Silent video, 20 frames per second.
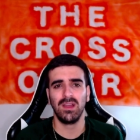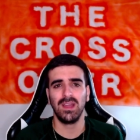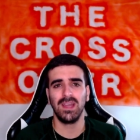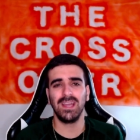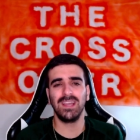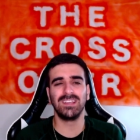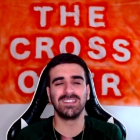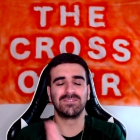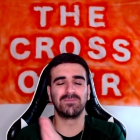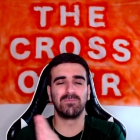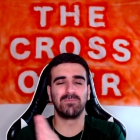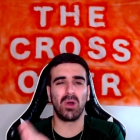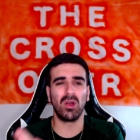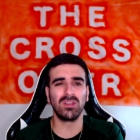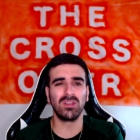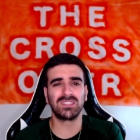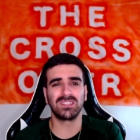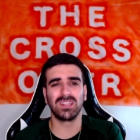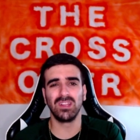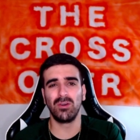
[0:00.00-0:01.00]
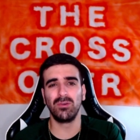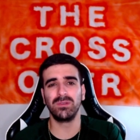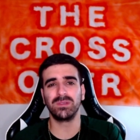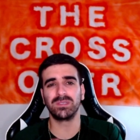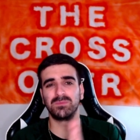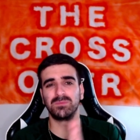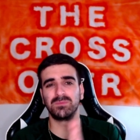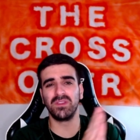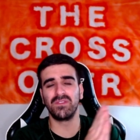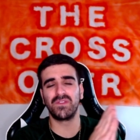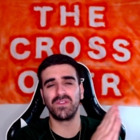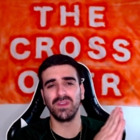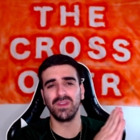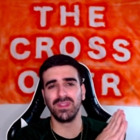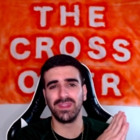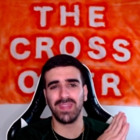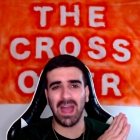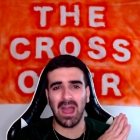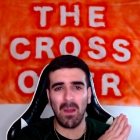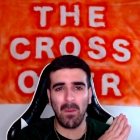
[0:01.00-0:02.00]
Is Barcelona's midfield
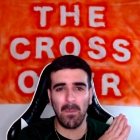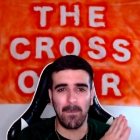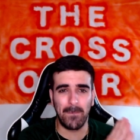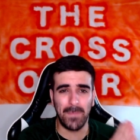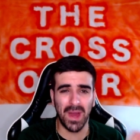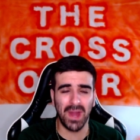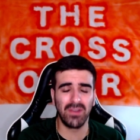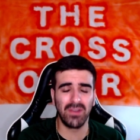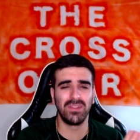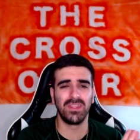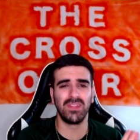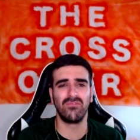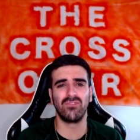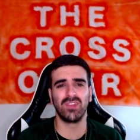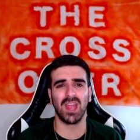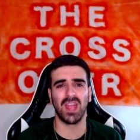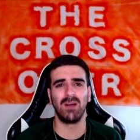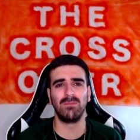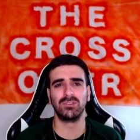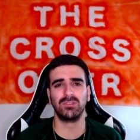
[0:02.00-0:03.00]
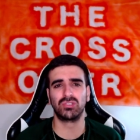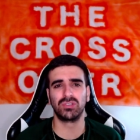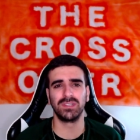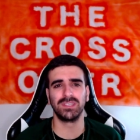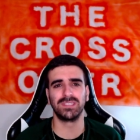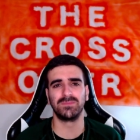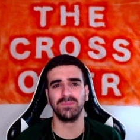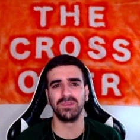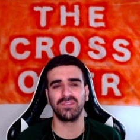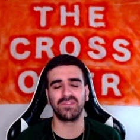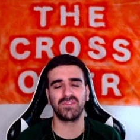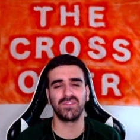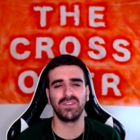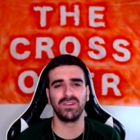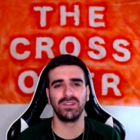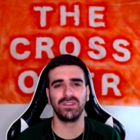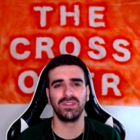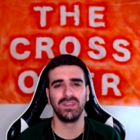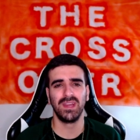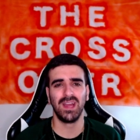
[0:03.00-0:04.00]
now better than Real Madrid's
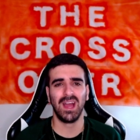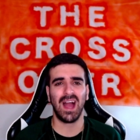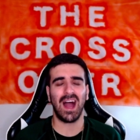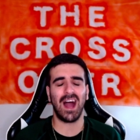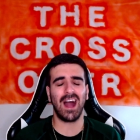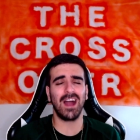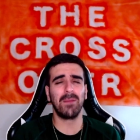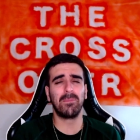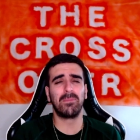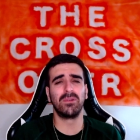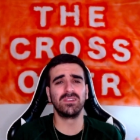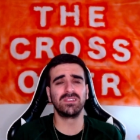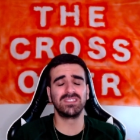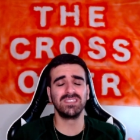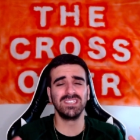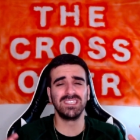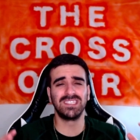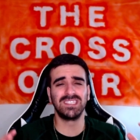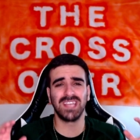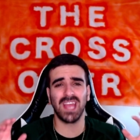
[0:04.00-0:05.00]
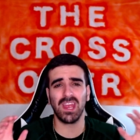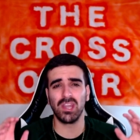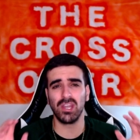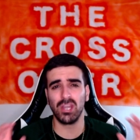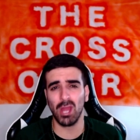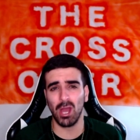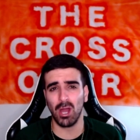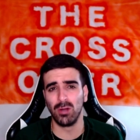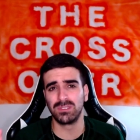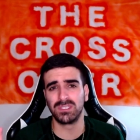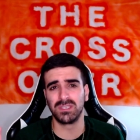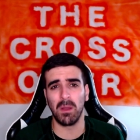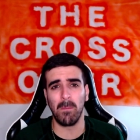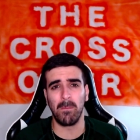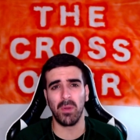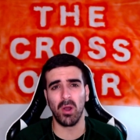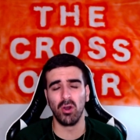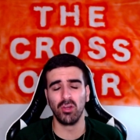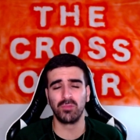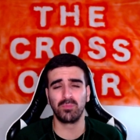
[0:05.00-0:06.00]
midfield? I personally say no to
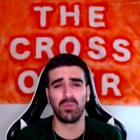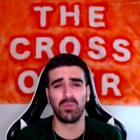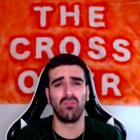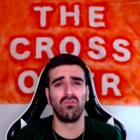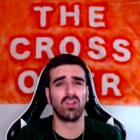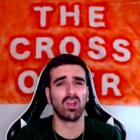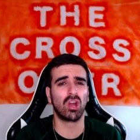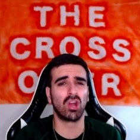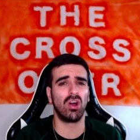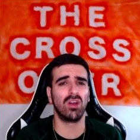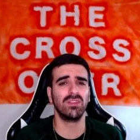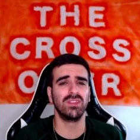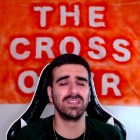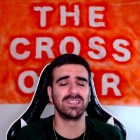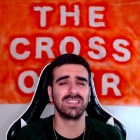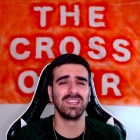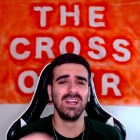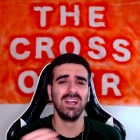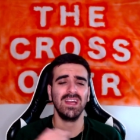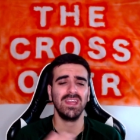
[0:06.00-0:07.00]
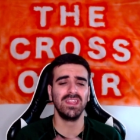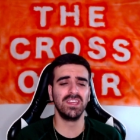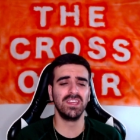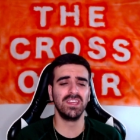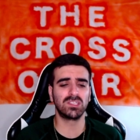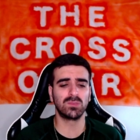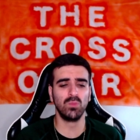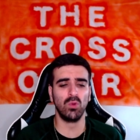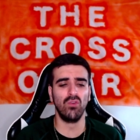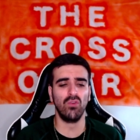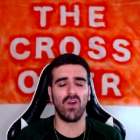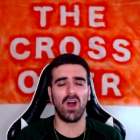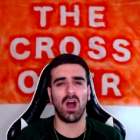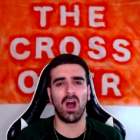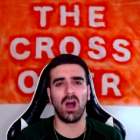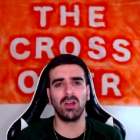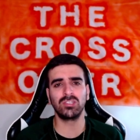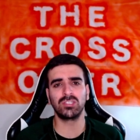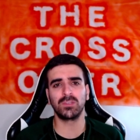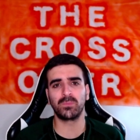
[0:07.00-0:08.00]
both, but regardless, this move
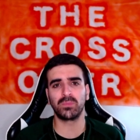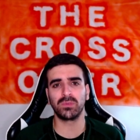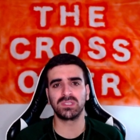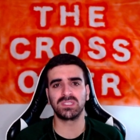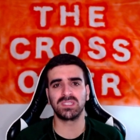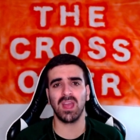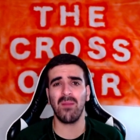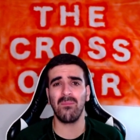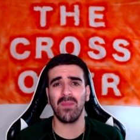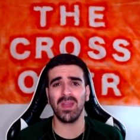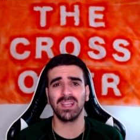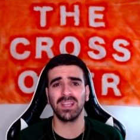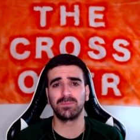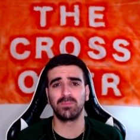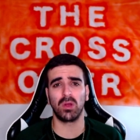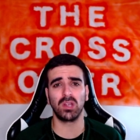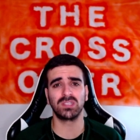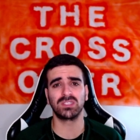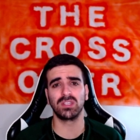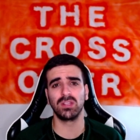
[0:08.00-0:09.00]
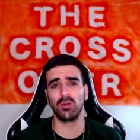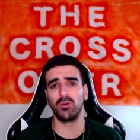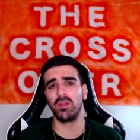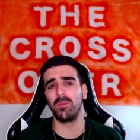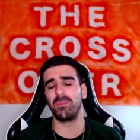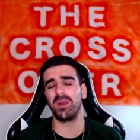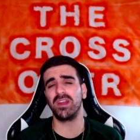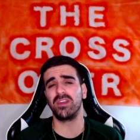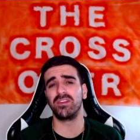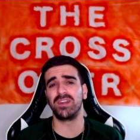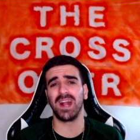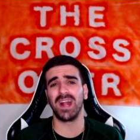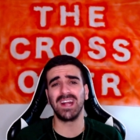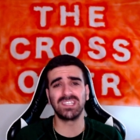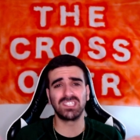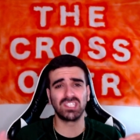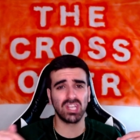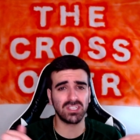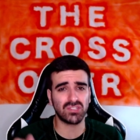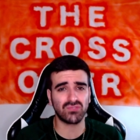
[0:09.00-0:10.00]
100% makes Barcelona better, not
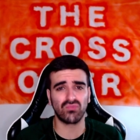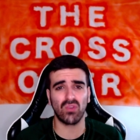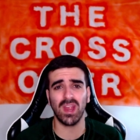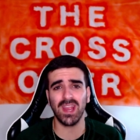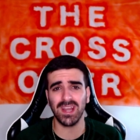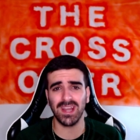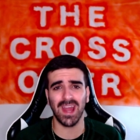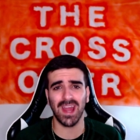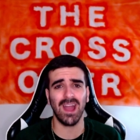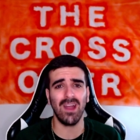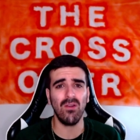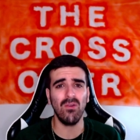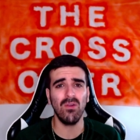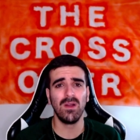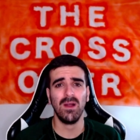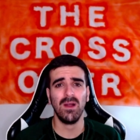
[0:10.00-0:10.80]
just right now,